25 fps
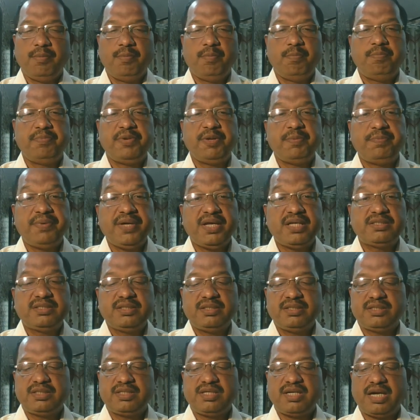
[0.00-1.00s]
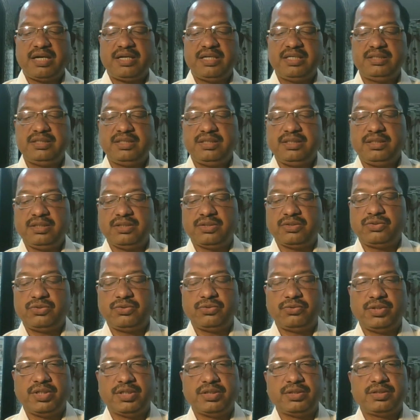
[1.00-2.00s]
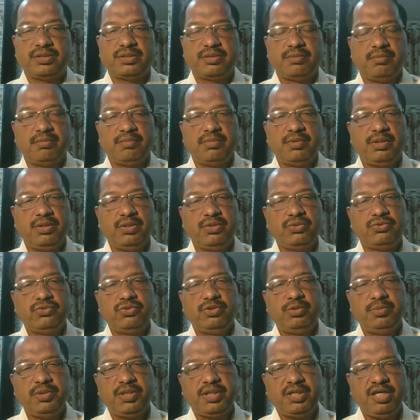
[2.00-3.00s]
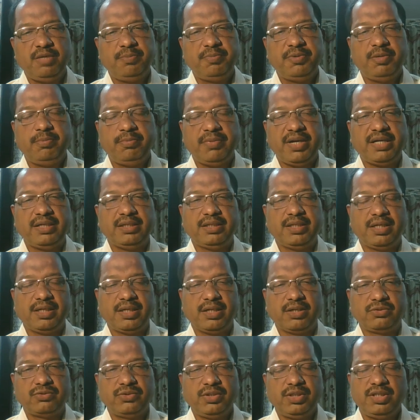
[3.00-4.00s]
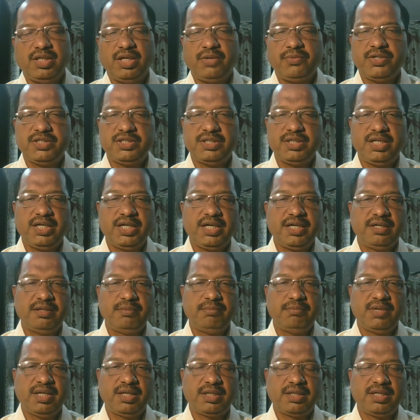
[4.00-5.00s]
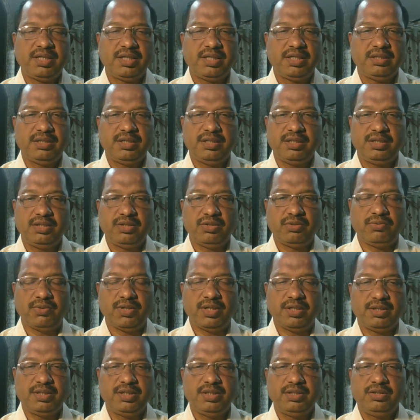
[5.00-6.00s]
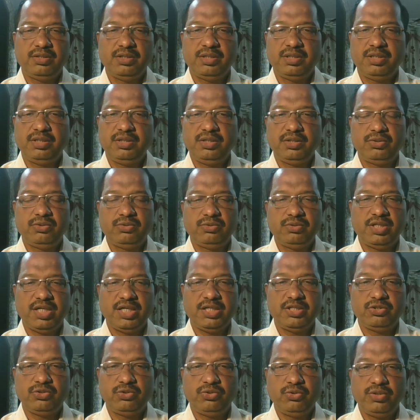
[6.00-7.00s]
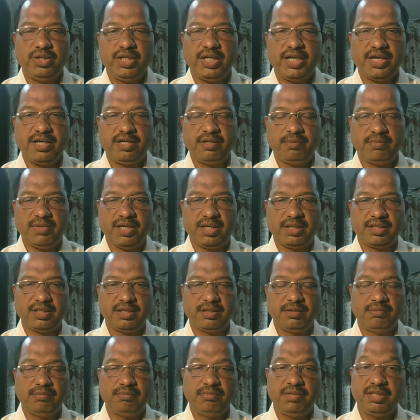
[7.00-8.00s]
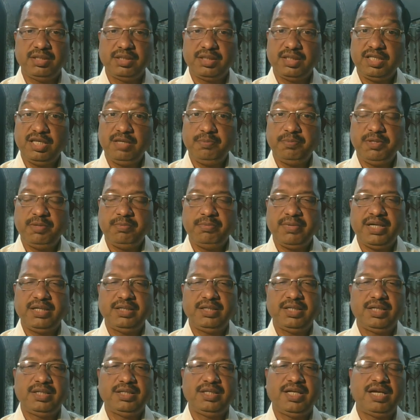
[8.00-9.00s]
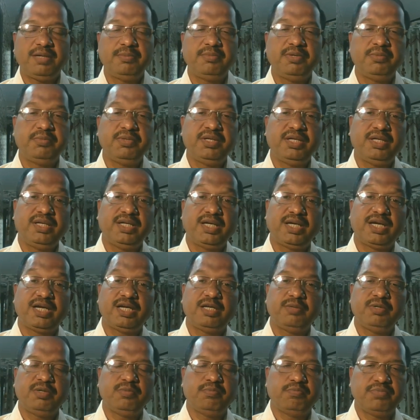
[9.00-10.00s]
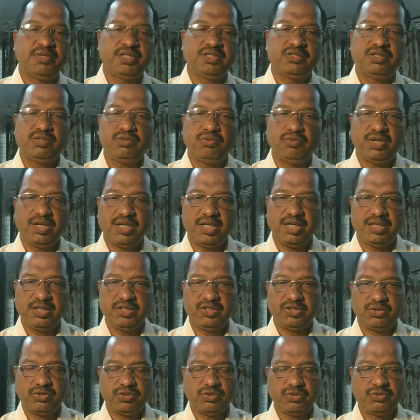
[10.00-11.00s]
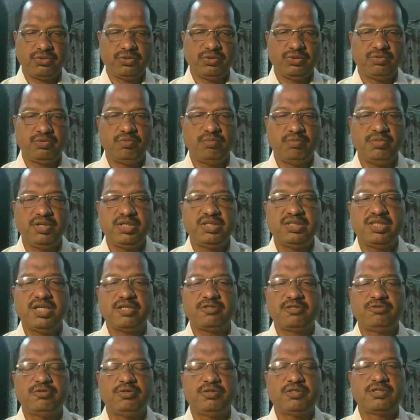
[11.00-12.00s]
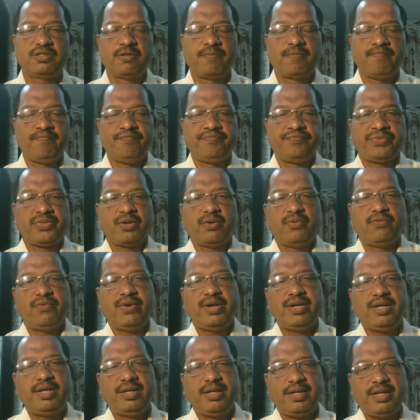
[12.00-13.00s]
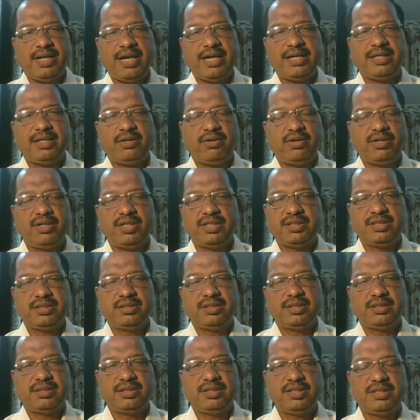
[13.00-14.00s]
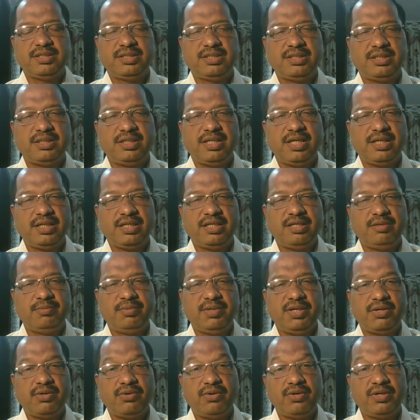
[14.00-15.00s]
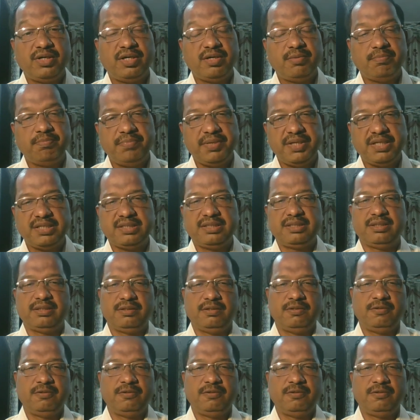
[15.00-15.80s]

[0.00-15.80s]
preparation strategy, dear students. You should be keep in mind that actually there was a negative marking in the tier 1. In the tier 2, there is no negative marking. But keep in mind that that may be a negative impression what I discussed with you. Means actually, while writing unnecessary things, it can give a wrong impression.